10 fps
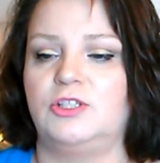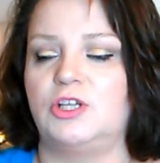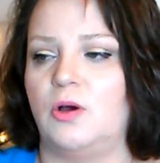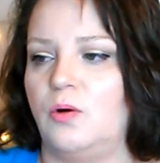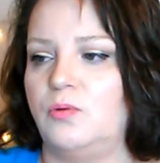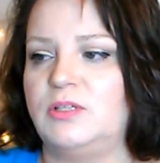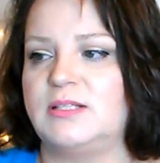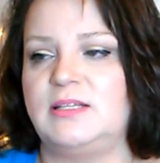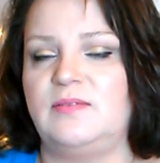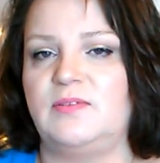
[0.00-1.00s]
Joe
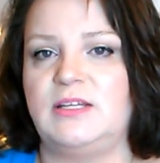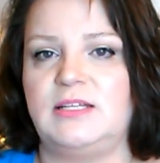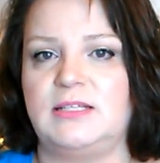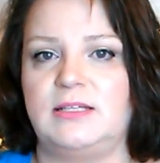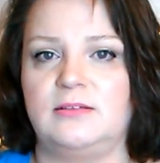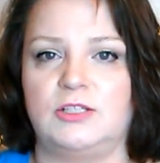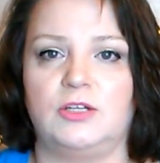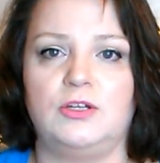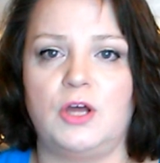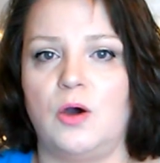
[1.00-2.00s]
doesn't even need
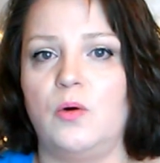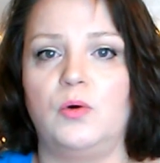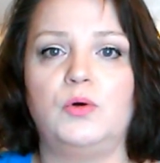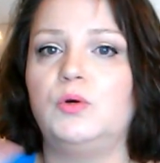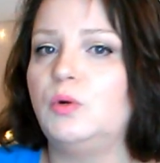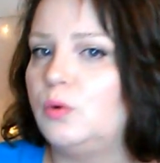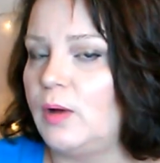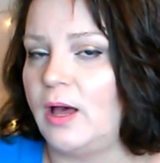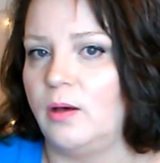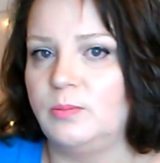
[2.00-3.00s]
to know
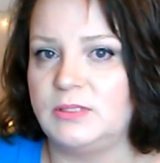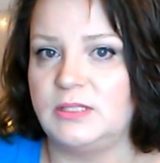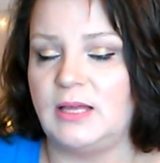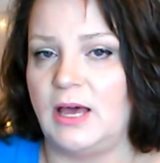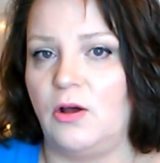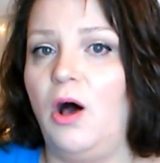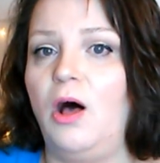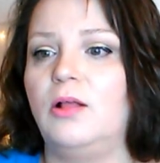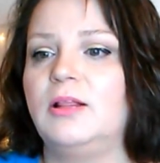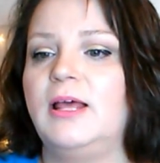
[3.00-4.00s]
who helped at
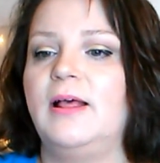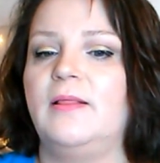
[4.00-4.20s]
all.